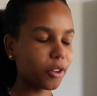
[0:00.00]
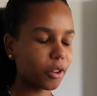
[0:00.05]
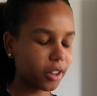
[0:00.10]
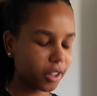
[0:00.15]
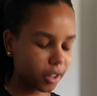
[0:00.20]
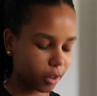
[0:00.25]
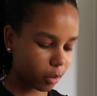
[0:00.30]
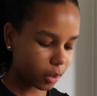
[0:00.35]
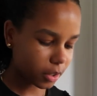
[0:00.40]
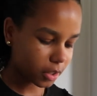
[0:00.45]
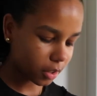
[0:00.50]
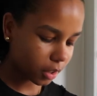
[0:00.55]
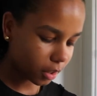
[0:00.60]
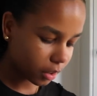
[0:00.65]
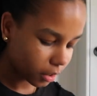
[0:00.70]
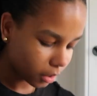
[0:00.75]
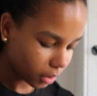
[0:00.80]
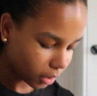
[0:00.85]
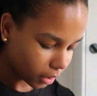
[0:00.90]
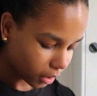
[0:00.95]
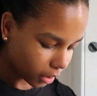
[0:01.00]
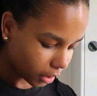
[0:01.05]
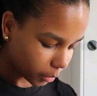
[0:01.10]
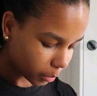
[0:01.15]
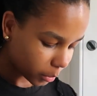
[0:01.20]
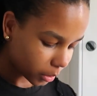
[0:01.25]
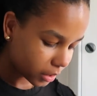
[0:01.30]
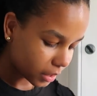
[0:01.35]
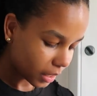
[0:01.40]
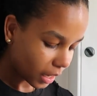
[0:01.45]
a croissant
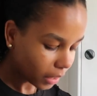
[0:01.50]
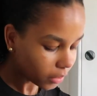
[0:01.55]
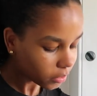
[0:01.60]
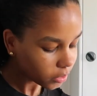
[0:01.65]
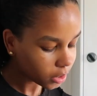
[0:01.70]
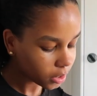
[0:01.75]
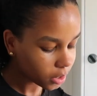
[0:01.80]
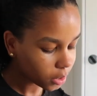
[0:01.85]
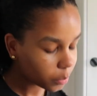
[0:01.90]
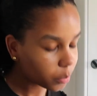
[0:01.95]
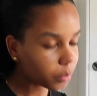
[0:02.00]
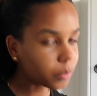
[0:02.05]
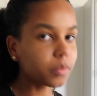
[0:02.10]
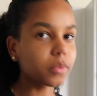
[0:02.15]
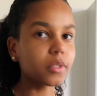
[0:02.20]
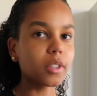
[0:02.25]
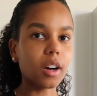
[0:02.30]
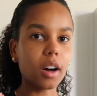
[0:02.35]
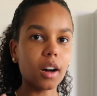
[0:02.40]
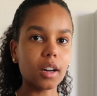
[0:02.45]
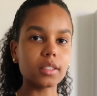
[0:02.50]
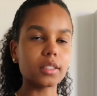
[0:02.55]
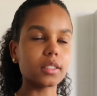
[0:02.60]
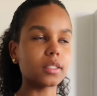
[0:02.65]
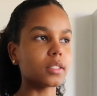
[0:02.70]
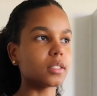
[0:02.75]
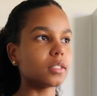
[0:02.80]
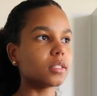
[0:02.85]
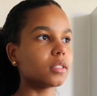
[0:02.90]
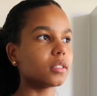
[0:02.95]
because I haven't
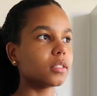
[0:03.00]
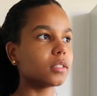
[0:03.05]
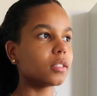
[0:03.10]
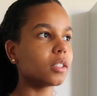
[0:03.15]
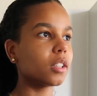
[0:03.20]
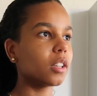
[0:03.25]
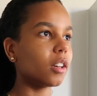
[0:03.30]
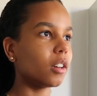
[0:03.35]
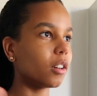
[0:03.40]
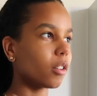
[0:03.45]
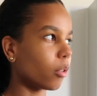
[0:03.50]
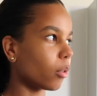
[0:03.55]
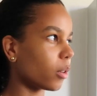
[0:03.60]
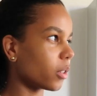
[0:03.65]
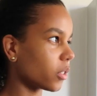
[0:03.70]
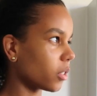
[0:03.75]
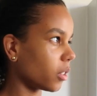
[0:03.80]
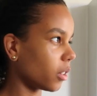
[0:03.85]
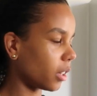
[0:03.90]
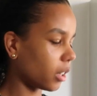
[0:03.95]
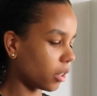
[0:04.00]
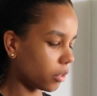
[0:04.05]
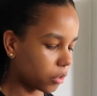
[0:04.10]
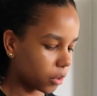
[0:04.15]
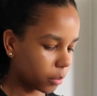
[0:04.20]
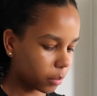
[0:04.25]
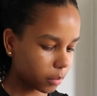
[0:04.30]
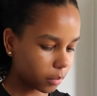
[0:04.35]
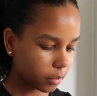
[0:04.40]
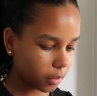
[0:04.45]
gotten a croissant yet
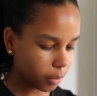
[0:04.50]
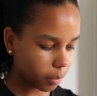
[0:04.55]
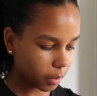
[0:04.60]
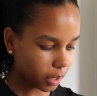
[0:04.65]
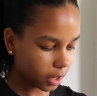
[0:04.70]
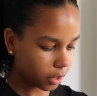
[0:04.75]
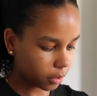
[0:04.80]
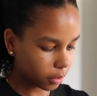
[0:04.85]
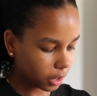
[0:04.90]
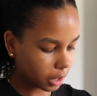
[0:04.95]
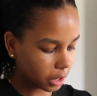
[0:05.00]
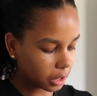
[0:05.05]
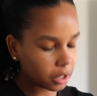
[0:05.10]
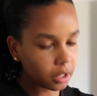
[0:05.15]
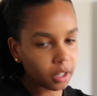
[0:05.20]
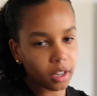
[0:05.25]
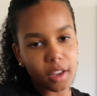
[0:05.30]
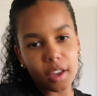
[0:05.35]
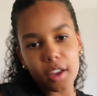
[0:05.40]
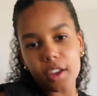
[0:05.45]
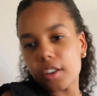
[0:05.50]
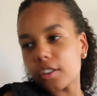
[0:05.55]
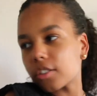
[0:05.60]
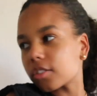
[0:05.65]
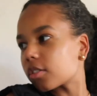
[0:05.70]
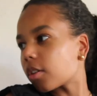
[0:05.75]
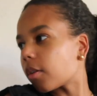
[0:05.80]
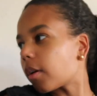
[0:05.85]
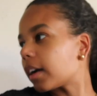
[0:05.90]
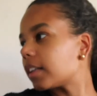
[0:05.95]
from a bakery here,
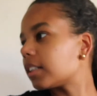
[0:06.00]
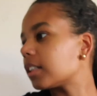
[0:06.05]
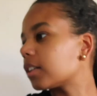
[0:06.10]
so I